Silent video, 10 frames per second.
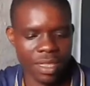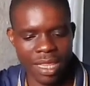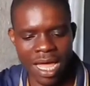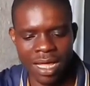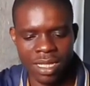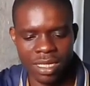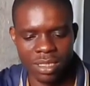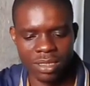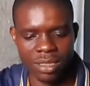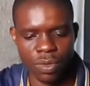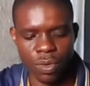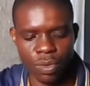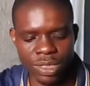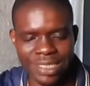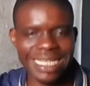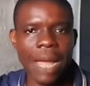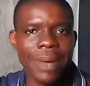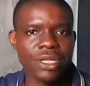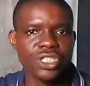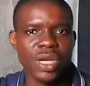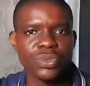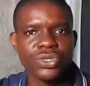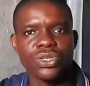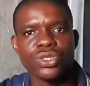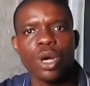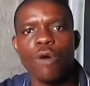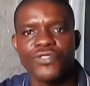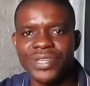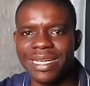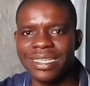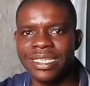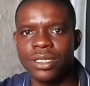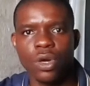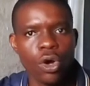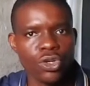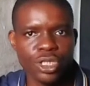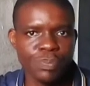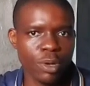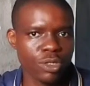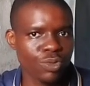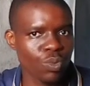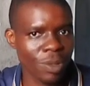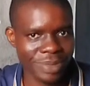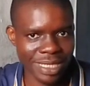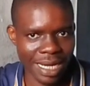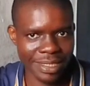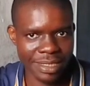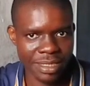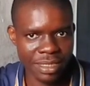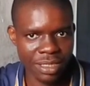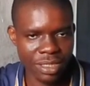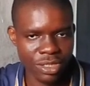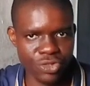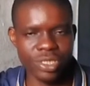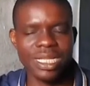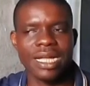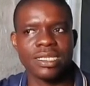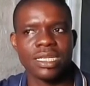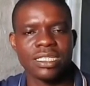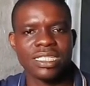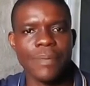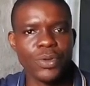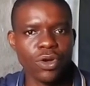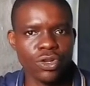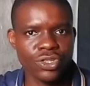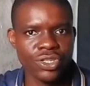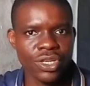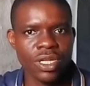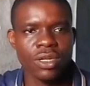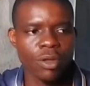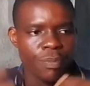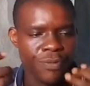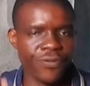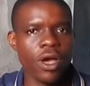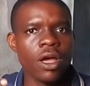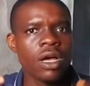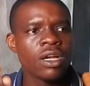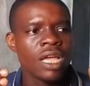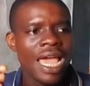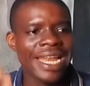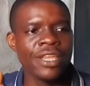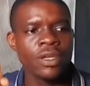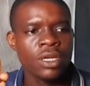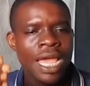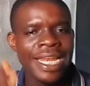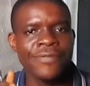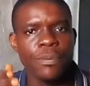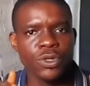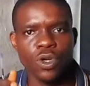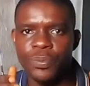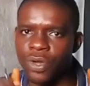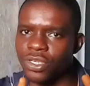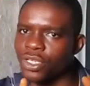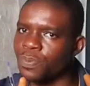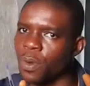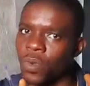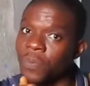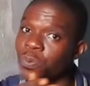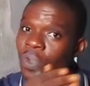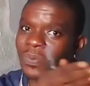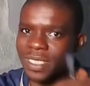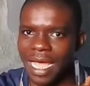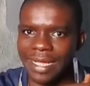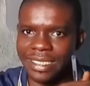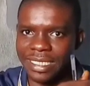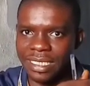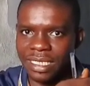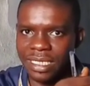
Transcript: Now, the date I'm about to share with you is not officially on UNIPORT websites. Just now because before any information will be on the UNIPORT websites,